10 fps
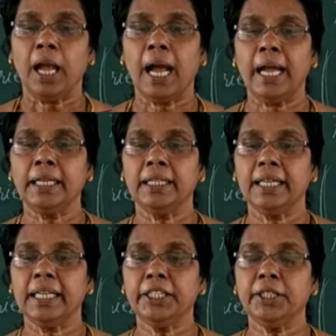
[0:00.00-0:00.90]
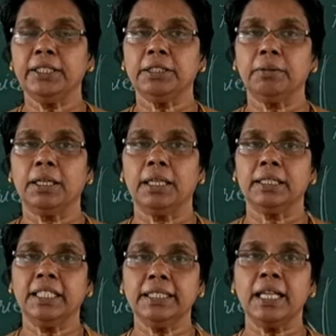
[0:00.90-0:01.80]
and it
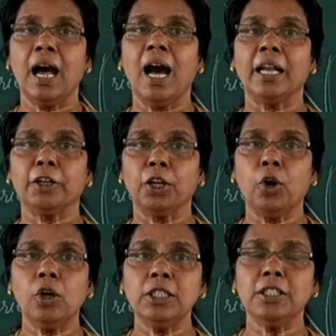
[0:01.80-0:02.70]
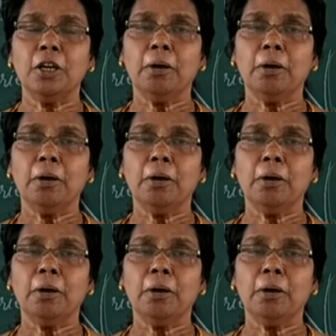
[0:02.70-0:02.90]
is these arterioles